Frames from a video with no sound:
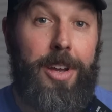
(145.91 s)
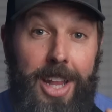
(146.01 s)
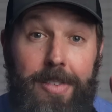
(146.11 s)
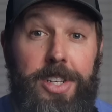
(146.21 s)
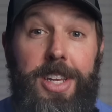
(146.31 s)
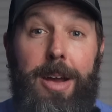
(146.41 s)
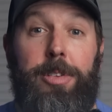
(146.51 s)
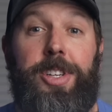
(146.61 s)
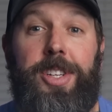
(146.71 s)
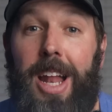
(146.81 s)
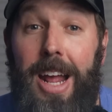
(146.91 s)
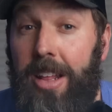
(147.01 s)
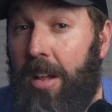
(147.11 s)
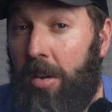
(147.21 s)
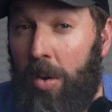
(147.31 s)
Could they have established a
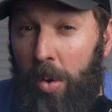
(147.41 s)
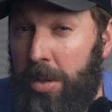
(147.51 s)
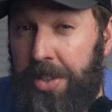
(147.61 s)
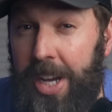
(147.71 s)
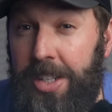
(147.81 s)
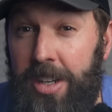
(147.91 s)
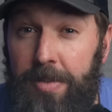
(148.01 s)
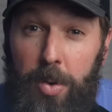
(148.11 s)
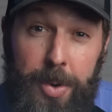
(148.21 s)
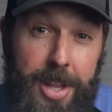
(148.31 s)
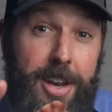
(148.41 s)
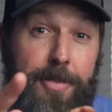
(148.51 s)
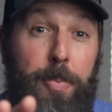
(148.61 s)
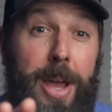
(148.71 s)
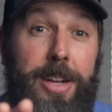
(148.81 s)
slightly longer oil change interval with a
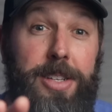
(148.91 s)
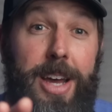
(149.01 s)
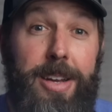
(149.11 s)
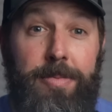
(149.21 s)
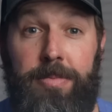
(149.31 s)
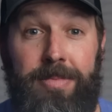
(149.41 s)
different pan design?